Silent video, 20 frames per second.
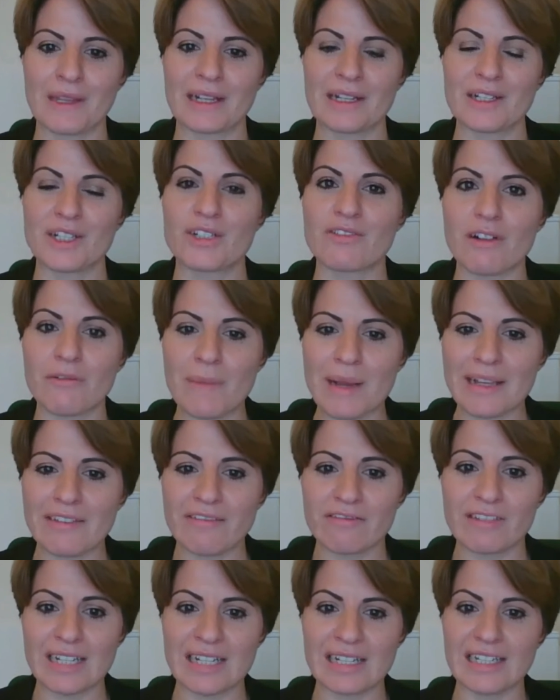and to
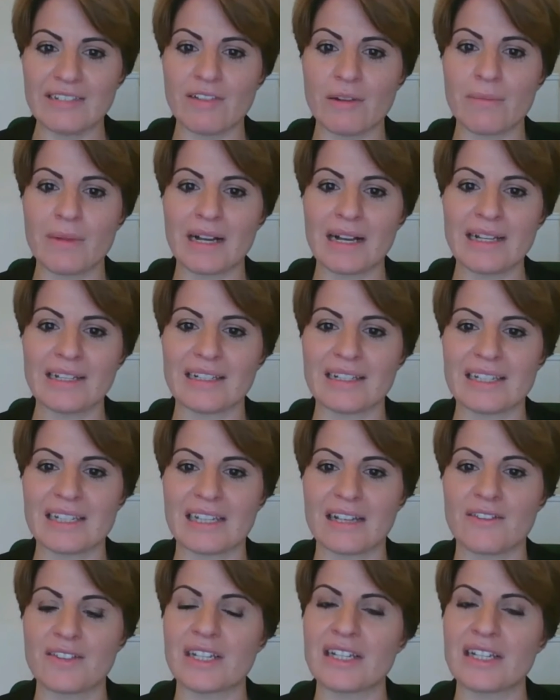regularly remind ourselves